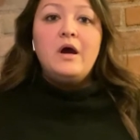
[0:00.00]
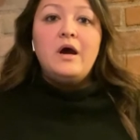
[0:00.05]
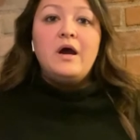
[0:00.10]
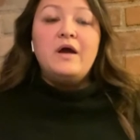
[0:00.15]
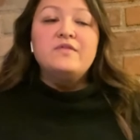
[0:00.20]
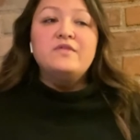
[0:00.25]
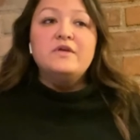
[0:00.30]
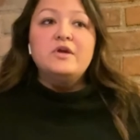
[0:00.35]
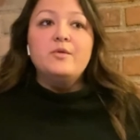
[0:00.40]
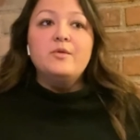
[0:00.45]

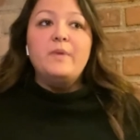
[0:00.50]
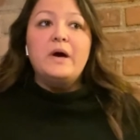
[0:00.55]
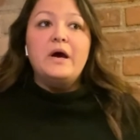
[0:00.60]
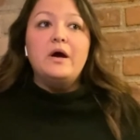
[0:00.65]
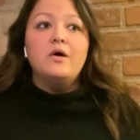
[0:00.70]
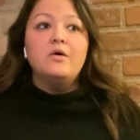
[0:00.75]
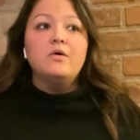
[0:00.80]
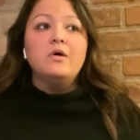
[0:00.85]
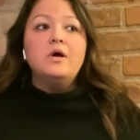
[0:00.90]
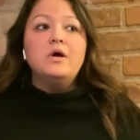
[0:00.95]
I think
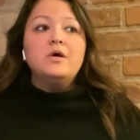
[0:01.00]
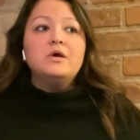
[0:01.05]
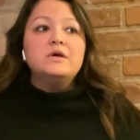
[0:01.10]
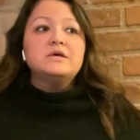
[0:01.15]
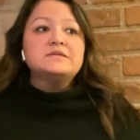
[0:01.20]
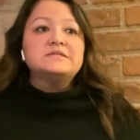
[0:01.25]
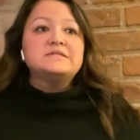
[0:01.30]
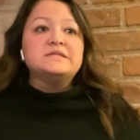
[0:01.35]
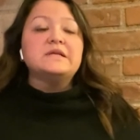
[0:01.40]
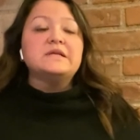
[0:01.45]
about
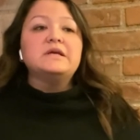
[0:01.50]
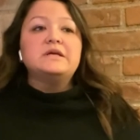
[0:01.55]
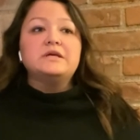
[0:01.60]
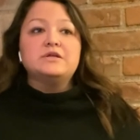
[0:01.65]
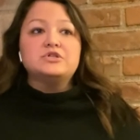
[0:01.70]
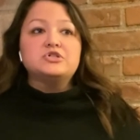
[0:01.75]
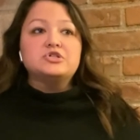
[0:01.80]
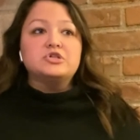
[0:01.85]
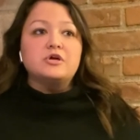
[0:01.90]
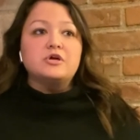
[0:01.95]
sitting
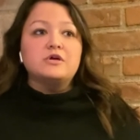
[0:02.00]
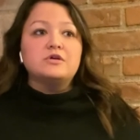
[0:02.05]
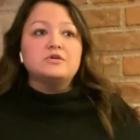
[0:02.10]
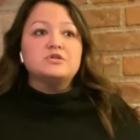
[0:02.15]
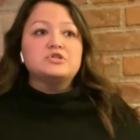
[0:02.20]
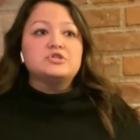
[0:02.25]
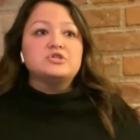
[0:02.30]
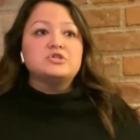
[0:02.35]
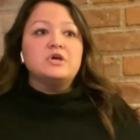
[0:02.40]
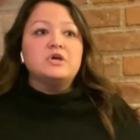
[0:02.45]
in
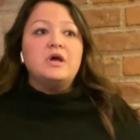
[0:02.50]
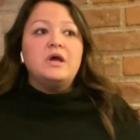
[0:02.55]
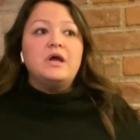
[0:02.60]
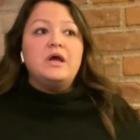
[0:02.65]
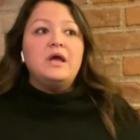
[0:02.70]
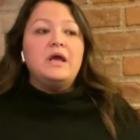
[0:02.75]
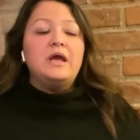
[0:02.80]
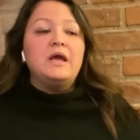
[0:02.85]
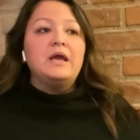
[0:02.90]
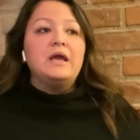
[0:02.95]
church
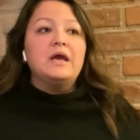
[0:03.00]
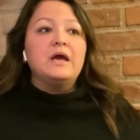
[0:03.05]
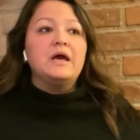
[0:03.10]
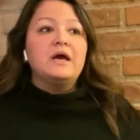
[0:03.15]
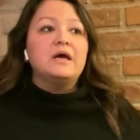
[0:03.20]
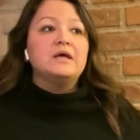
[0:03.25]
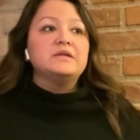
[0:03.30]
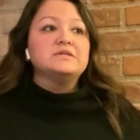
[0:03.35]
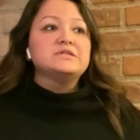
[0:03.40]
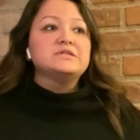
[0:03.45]

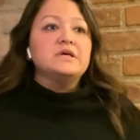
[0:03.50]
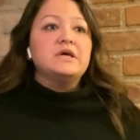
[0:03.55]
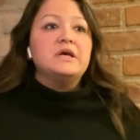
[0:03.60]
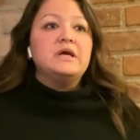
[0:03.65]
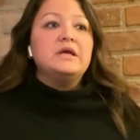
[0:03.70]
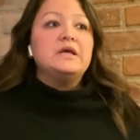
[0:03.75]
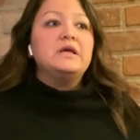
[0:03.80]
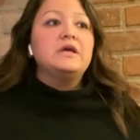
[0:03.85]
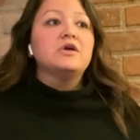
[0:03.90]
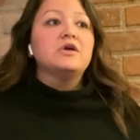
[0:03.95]
and
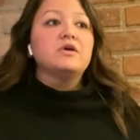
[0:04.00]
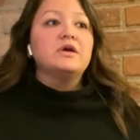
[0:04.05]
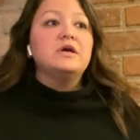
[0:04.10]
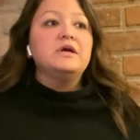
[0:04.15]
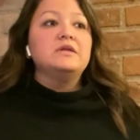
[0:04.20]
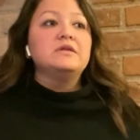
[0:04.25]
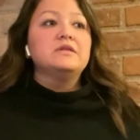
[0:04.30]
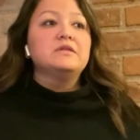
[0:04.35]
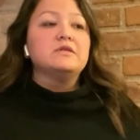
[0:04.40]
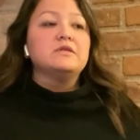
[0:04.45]

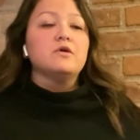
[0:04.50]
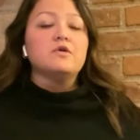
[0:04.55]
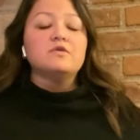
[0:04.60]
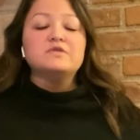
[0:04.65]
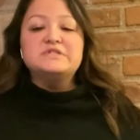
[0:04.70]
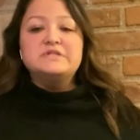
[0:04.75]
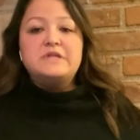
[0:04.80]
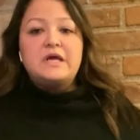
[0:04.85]
hearing those